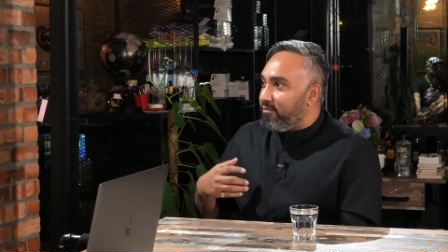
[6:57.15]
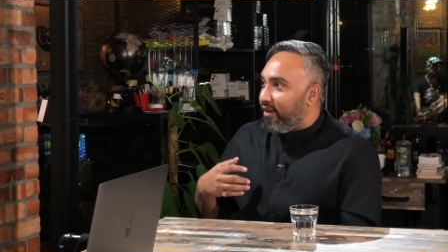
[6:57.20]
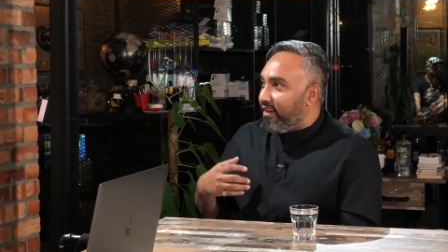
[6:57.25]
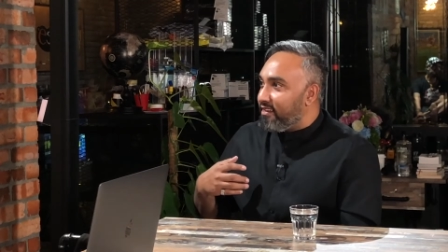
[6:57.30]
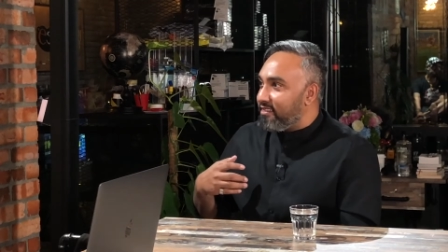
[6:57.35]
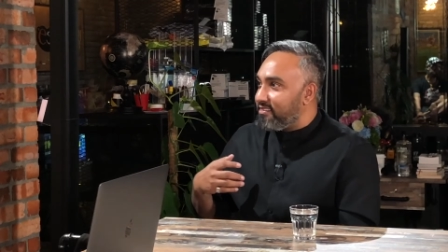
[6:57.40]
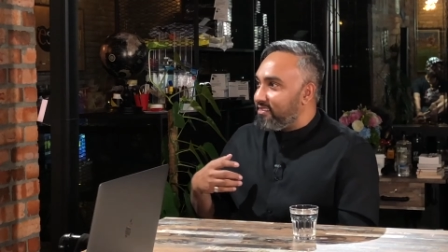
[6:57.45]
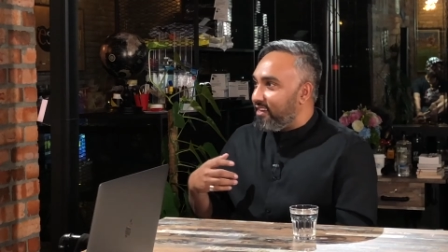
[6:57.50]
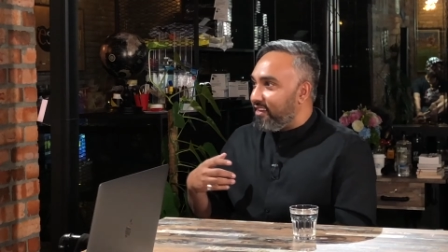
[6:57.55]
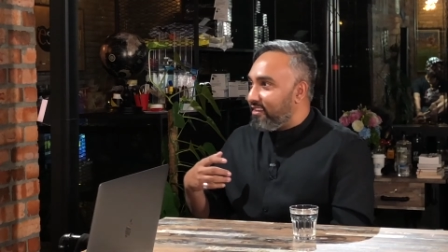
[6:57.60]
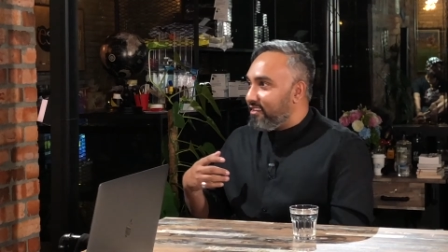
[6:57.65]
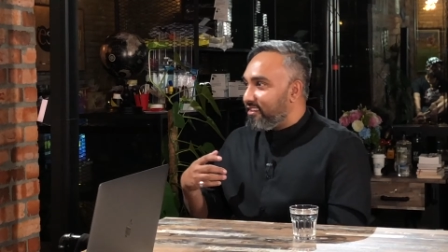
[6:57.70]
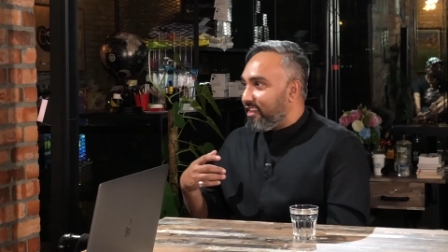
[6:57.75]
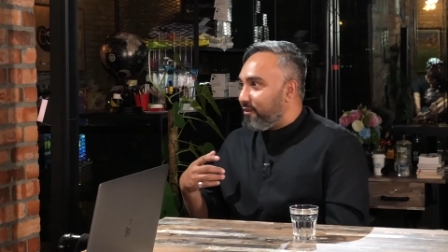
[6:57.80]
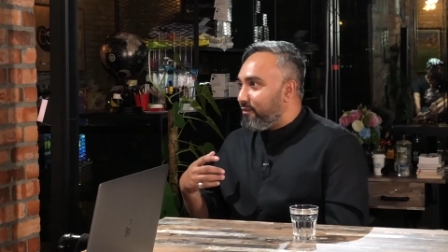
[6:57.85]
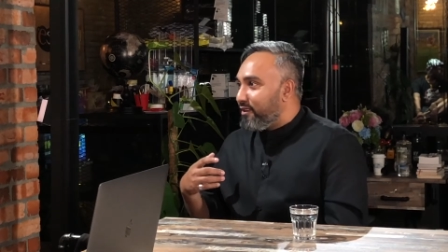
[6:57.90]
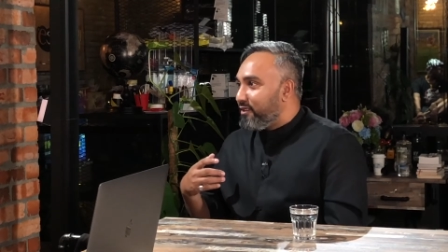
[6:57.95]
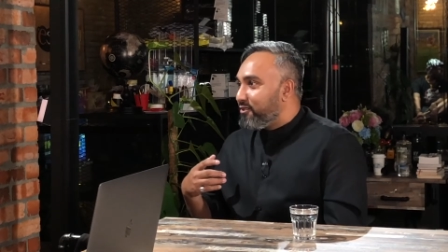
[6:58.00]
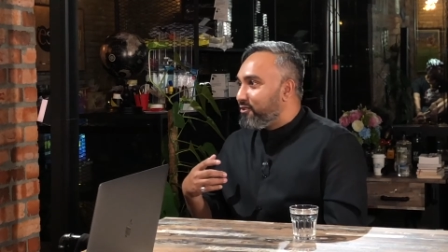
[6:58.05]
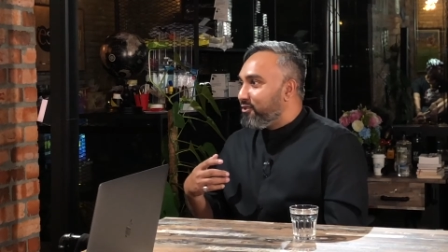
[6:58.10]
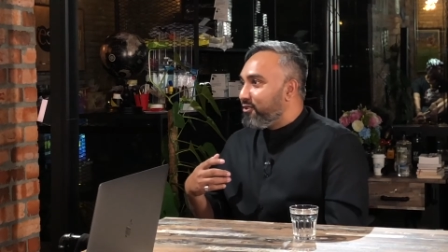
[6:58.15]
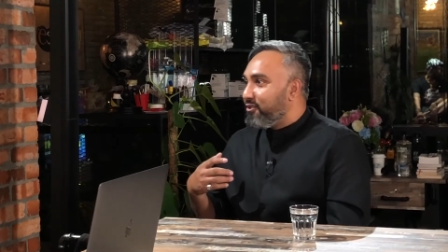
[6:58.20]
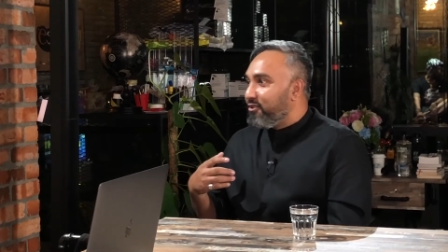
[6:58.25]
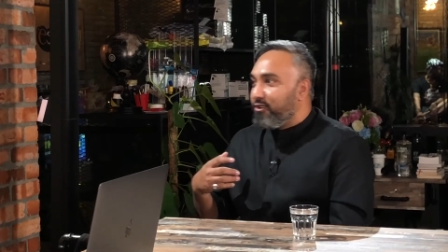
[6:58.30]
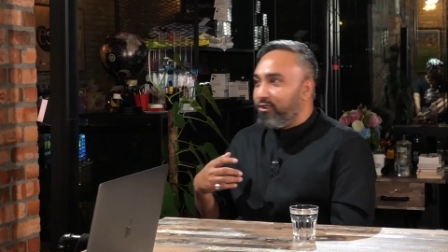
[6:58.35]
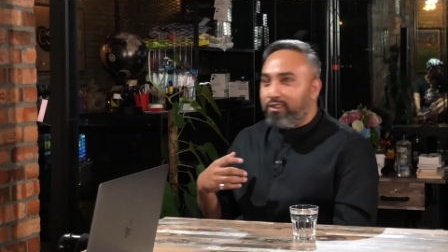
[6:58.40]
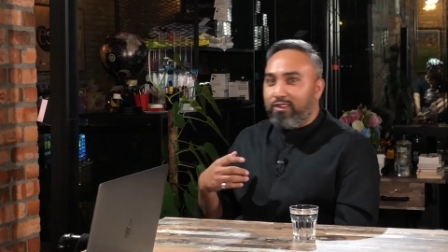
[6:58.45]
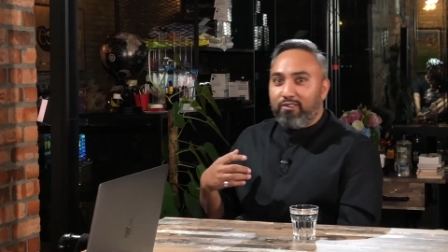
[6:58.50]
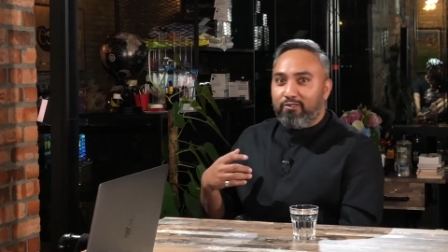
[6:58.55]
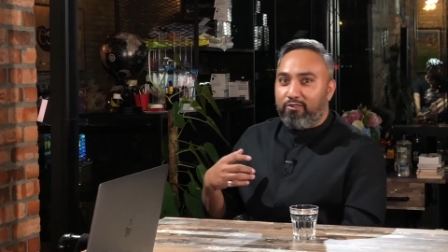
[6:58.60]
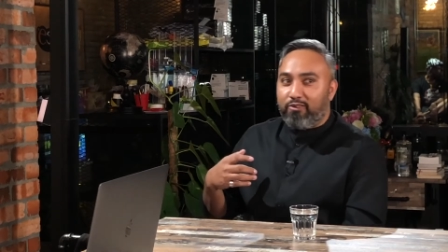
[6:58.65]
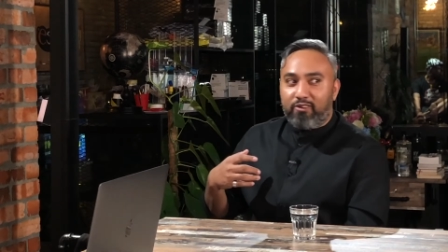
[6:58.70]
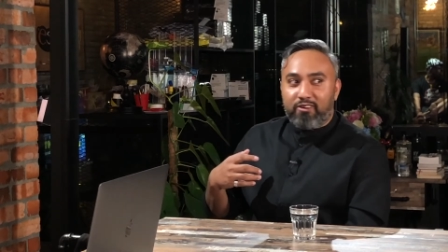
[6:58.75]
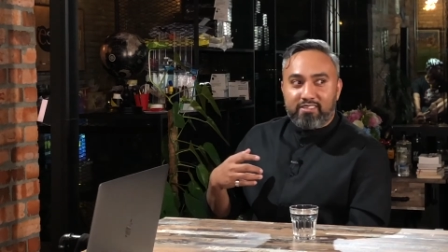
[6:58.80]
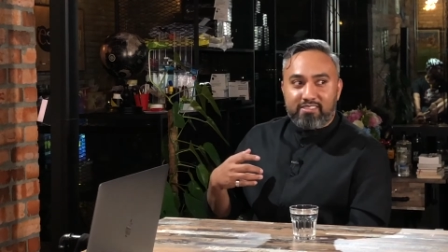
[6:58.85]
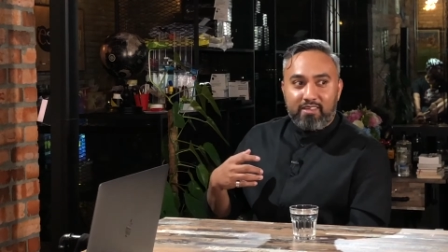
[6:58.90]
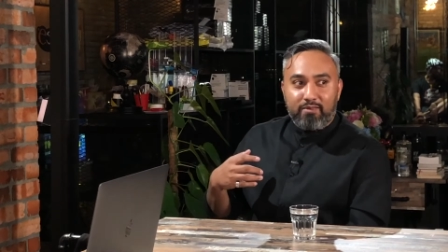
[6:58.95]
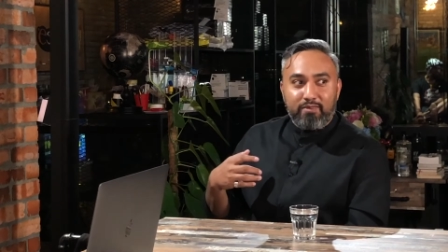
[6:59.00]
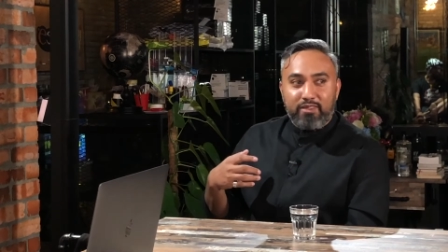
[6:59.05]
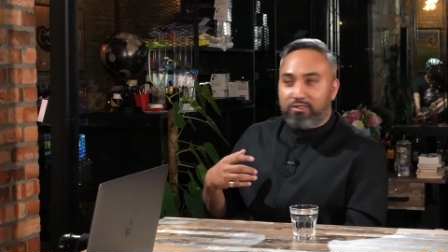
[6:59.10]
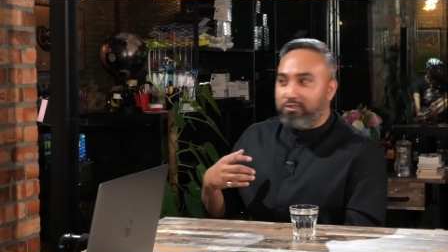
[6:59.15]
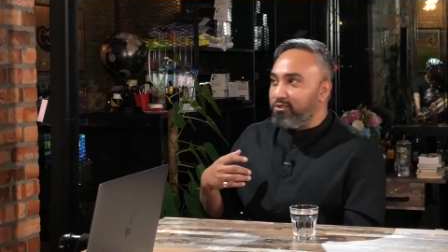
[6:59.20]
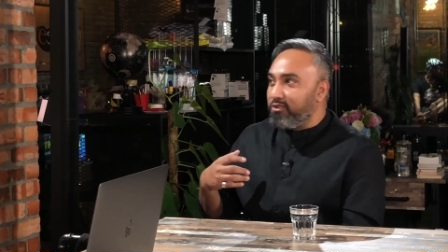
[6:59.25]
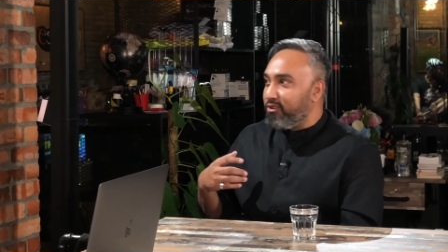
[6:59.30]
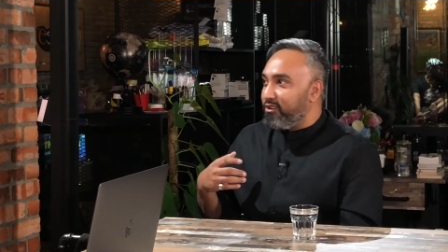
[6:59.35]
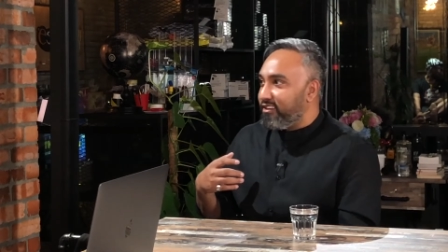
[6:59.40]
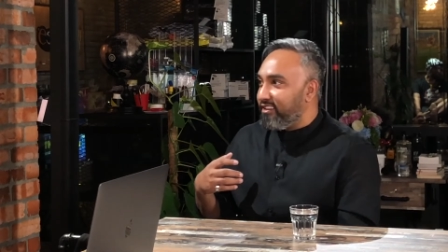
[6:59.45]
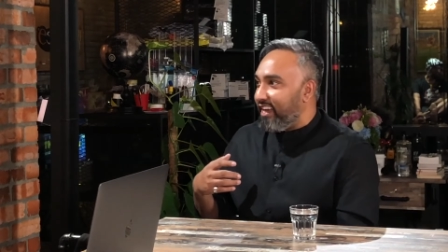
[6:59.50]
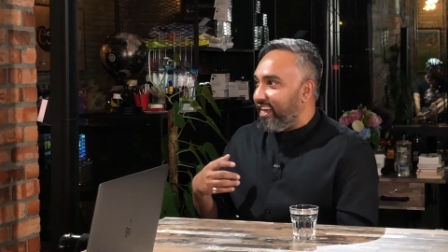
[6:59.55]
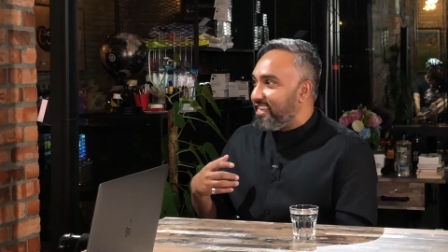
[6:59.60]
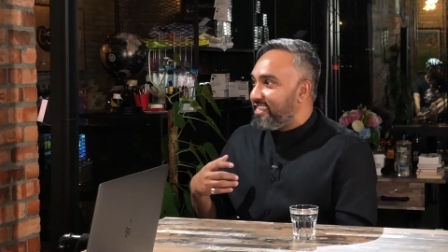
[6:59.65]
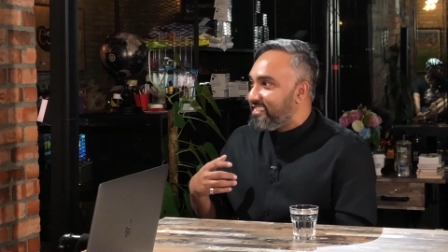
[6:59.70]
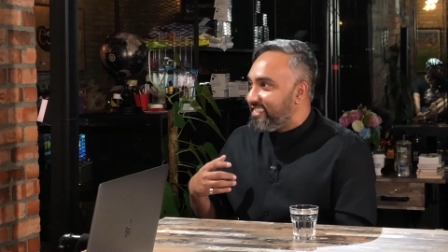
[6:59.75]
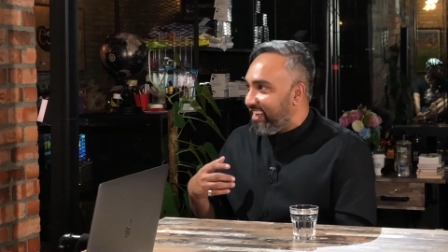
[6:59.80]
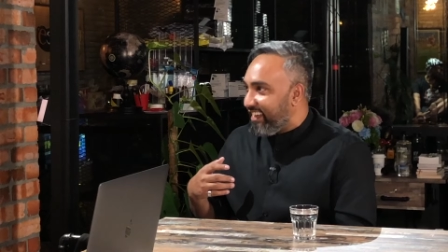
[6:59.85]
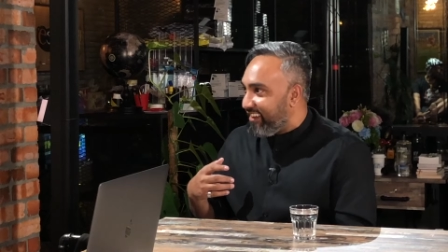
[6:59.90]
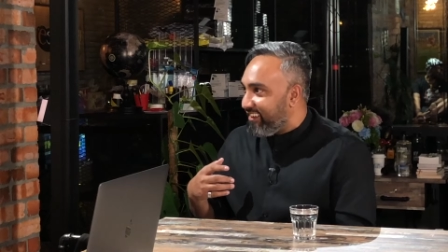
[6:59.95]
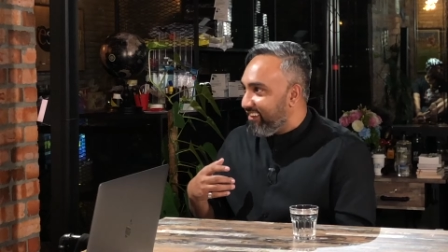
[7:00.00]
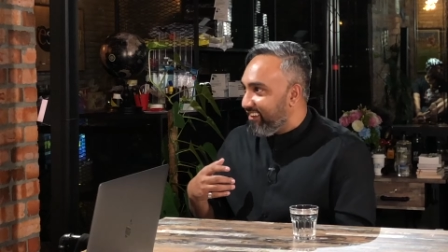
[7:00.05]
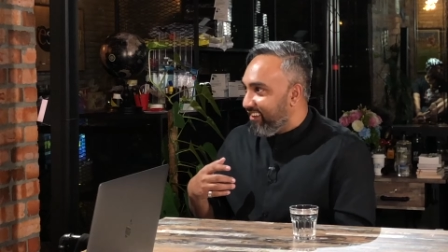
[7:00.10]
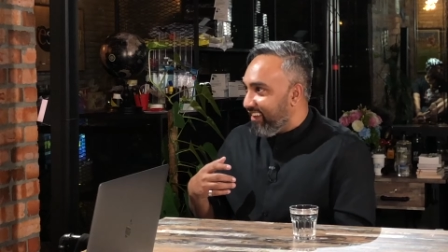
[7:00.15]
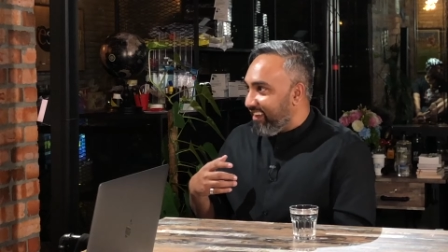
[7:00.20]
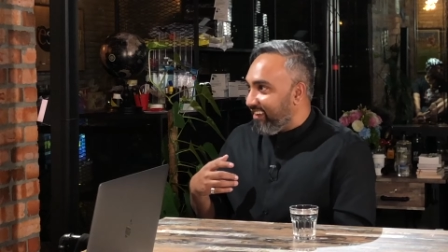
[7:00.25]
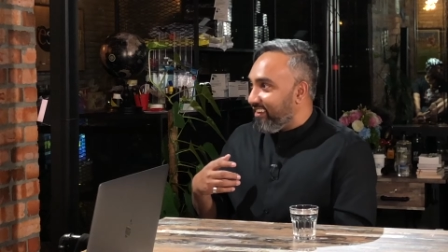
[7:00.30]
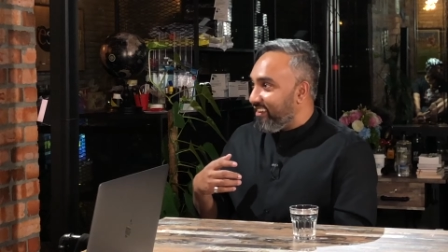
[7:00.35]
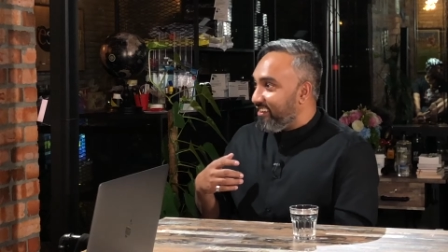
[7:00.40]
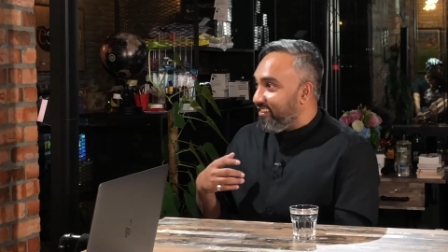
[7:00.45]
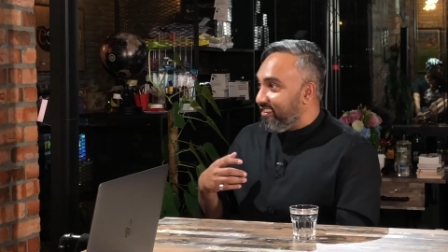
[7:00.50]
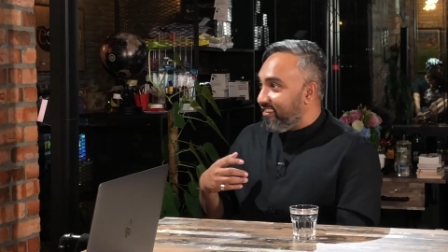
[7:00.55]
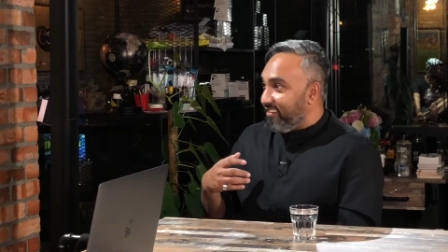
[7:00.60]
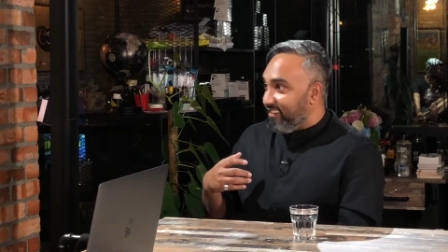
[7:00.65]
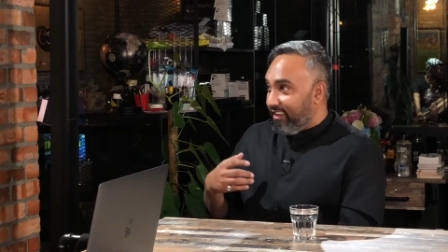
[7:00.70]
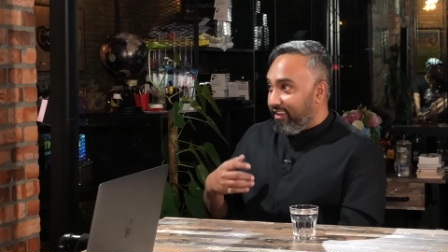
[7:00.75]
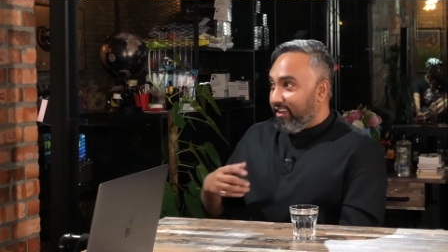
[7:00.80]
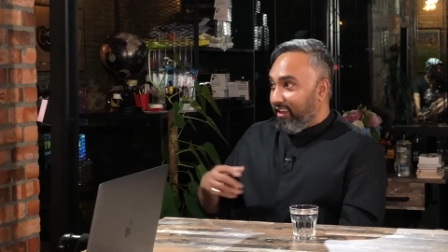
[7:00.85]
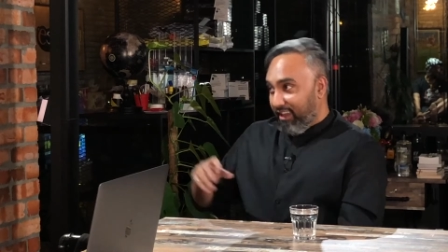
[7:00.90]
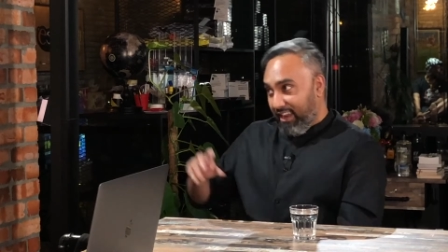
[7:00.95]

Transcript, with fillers: Bangsar and Taman Tun looking for somebody to go and hijack and get a deal.